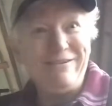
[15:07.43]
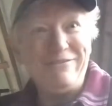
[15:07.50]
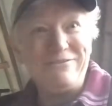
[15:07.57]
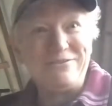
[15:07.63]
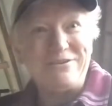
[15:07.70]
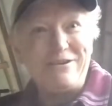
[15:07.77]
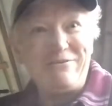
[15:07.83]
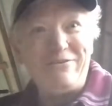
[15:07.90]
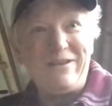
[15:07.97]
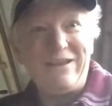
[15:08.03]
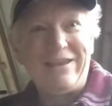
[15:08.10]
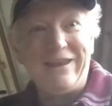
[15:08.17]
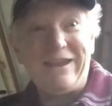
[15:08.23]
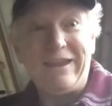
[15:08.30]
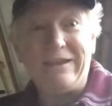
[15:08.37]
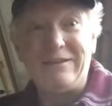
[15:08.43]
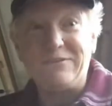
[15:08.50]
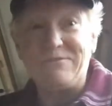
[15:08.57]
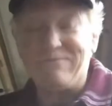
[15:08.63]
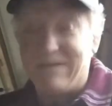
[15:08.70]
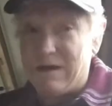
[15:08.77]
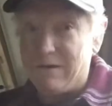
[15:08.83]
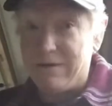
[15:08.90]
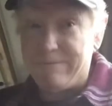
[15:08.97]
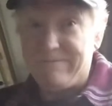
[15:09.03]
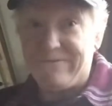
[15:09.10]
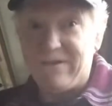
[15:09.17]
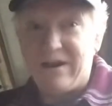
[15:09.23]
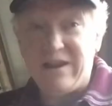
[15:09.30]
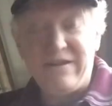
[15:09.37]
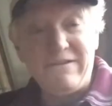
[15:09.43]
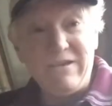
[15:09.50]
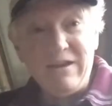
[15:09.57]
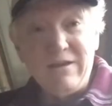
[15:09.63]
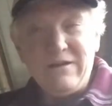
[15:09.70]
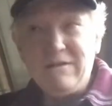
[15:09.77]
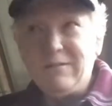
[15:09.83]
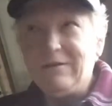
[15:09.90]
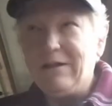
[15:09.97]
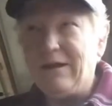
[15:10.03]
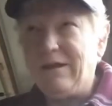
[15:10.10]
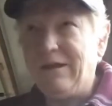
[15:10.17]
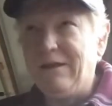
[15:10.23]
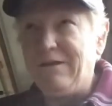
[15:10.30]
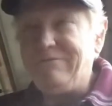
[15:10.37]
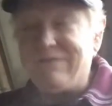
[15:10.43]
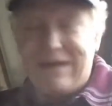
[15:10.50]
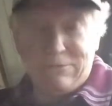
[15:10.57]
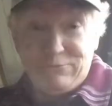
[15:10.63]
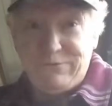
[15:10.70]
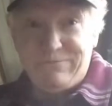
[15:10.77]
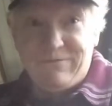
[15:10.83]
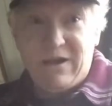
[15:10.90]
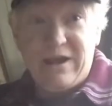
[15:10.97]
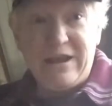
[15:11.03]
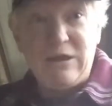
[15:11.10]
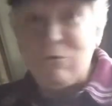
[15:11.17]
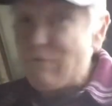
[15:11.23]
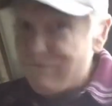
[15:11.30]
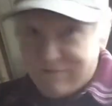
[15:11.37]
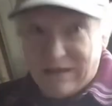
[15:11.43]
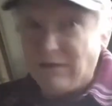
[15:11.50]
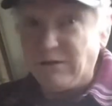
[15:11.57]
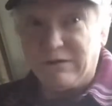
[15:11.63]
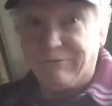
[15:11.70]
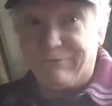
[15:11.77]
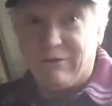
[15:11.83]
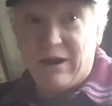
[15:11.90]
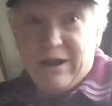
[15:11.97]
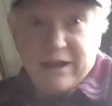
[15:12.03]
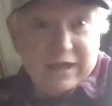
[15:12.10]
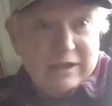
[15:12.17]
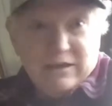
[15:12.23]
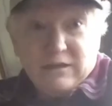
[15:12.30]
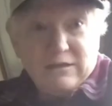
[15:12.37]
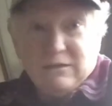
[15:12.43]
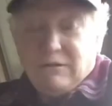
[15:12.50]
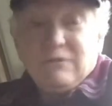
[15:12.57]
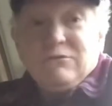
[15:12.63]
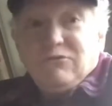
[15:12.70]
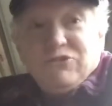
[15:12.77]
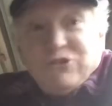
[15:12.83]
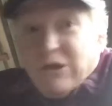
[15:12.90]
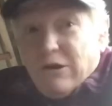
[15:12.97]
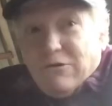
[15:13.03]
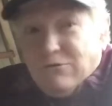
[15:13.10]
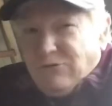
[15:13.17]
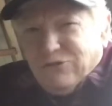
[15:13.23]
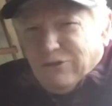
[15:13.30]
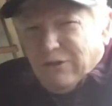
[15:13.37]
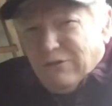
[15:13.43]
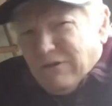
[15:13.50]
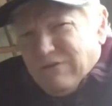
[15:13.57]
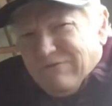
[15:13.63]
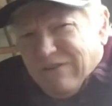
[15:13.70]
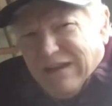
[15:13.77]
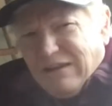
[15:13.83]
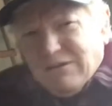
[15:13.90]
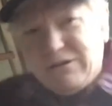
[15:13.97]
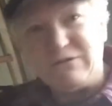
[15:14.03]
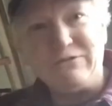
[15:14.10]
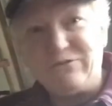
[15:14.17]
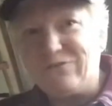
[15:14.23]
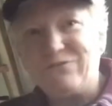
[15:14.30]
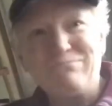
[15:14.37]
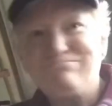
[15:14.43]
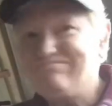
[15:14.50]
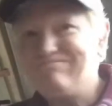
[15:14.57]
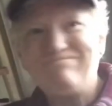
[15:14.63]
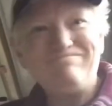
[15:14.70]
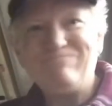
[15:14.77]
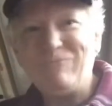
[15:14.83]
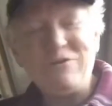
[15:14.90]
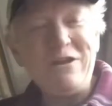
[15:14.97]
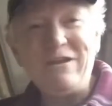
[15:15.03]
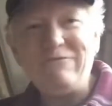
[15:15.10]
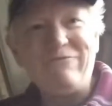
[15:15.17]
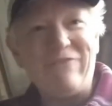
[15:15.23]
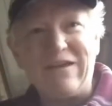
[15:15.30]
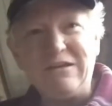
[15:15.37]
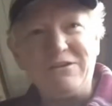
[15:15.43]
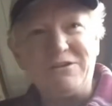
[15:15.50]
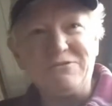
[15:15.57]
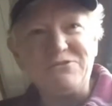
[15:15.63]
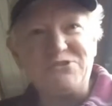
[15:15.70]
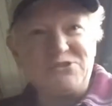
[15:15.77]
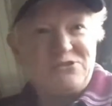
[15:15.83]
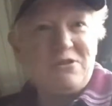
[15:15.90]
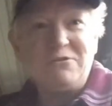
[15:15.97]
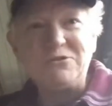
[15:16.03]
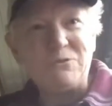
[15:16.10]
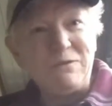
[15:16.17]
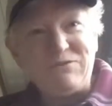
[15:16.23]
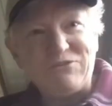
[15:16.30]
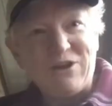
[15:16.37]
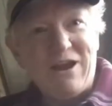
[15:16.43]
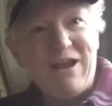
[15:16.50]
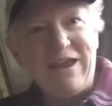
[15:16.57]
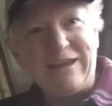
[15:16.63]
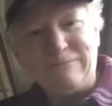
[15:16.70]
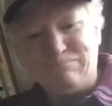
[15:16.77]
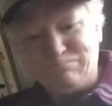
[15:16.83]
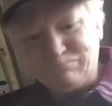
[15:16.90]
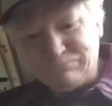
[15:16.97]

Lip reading: over at Shovelhead 8, it's Fired Up Friday, Fatwood Friday, or Failure Friday. You know, show your failures. We're not failures as long as we've tried.